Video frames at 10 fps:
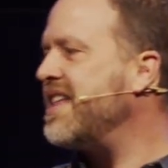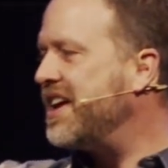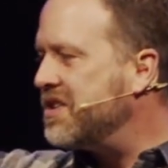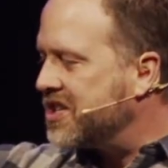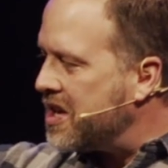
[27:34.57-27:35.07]
that
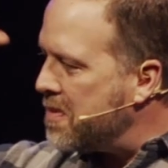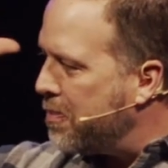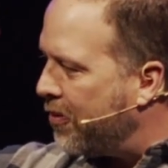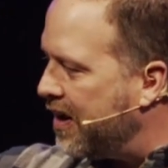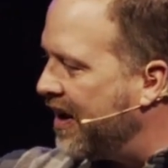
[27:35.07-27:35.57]
he was going to be
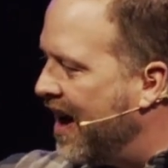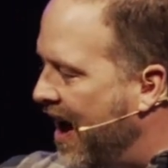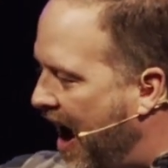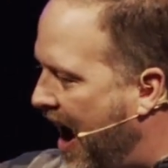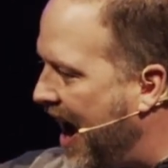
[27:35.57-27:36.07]
pretty
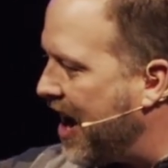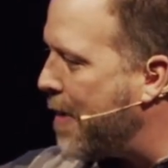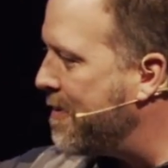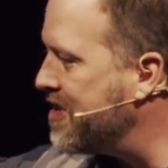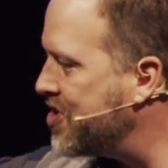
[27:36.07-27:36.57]
high
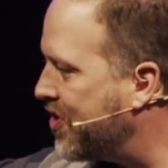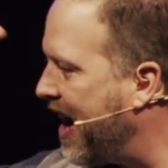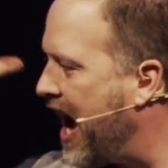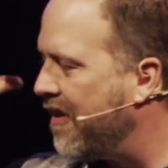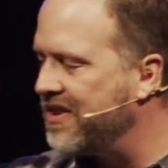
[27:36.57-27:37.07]
up in the
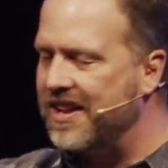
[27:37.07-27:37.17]
draft,